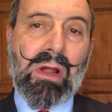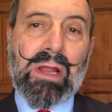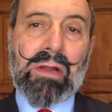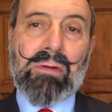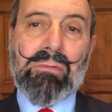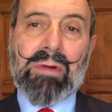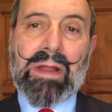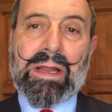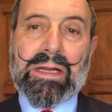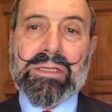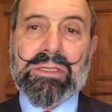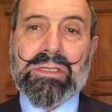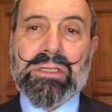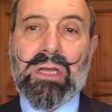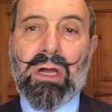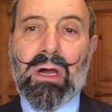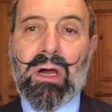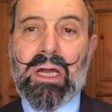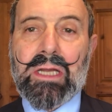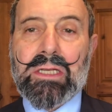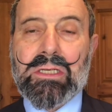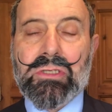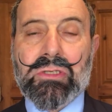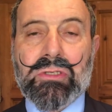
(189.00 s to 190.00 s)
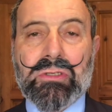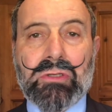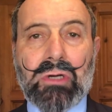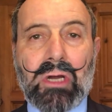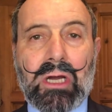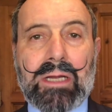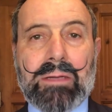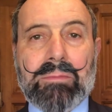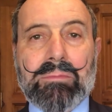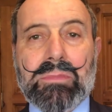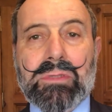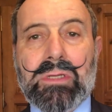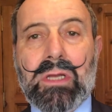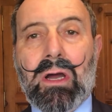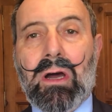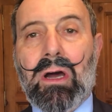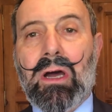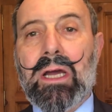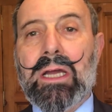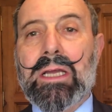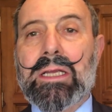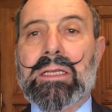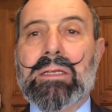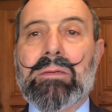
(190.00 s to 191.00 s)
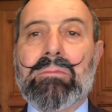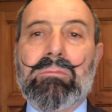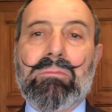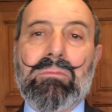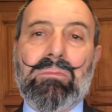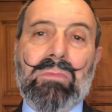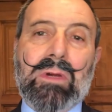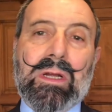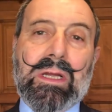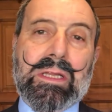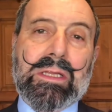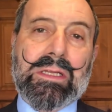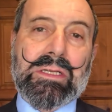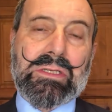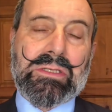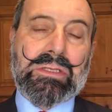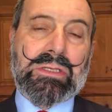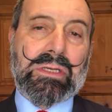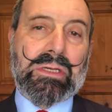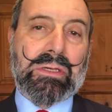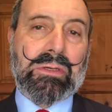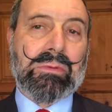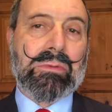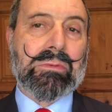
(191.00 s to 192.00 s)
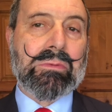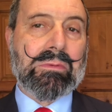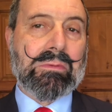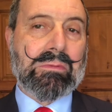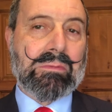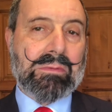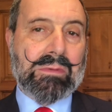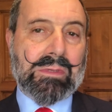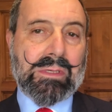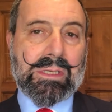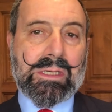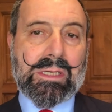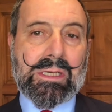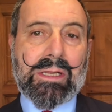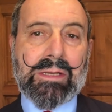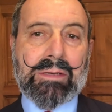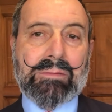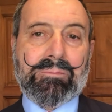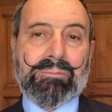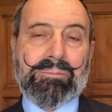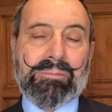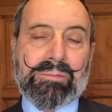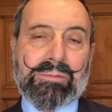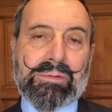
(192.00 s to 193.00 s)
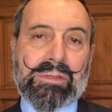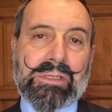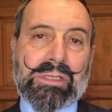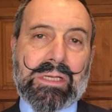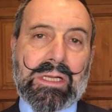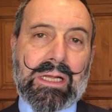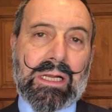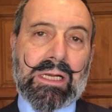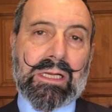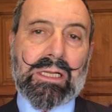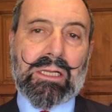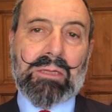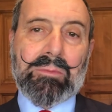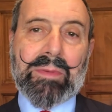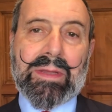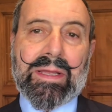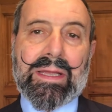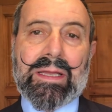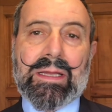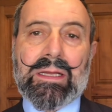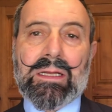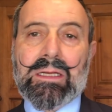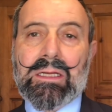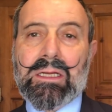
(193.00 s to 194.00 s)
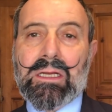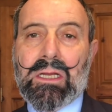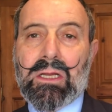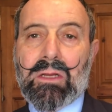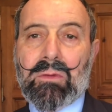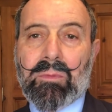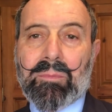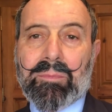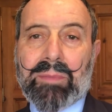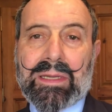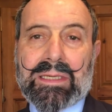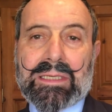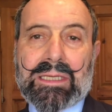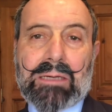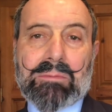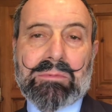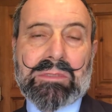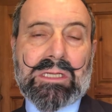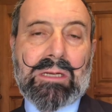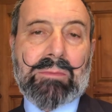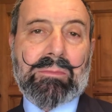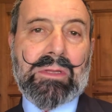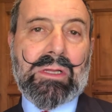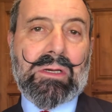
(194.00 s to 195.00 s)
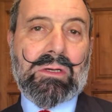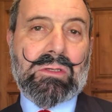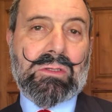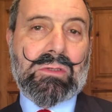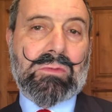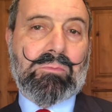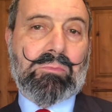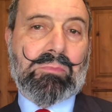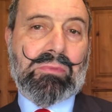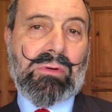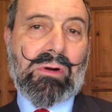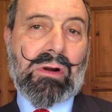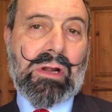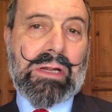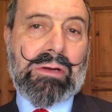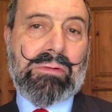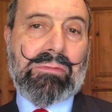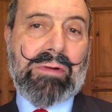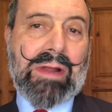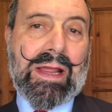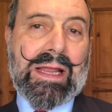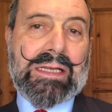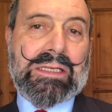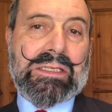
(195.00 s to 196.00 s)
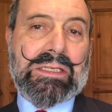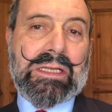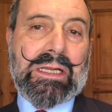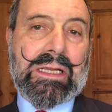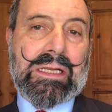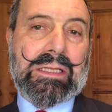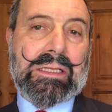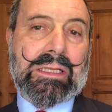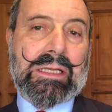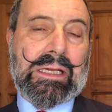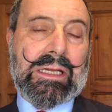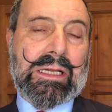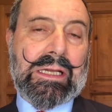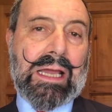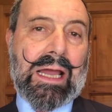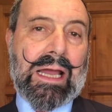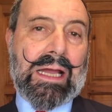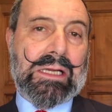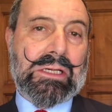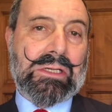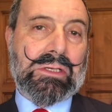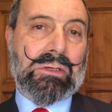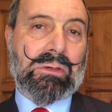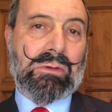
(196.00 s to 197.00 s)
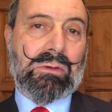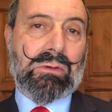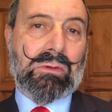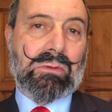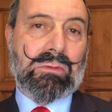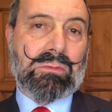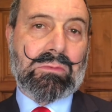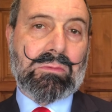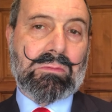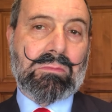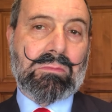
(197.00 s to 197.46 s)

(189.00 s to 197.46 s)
red tie, striped tie with a suit, lifts it a little bit. Picked up some of those bright reds in the actual